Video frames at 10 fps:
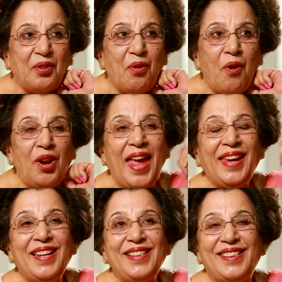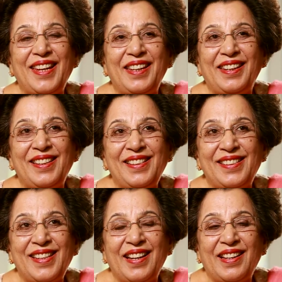All I can say is
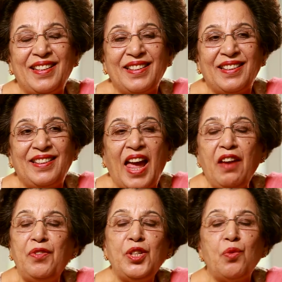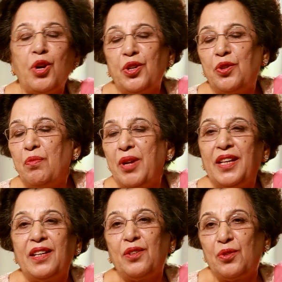that life is what you
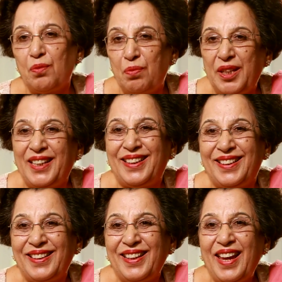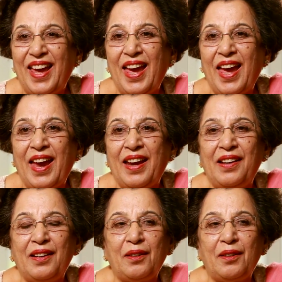make it to be, and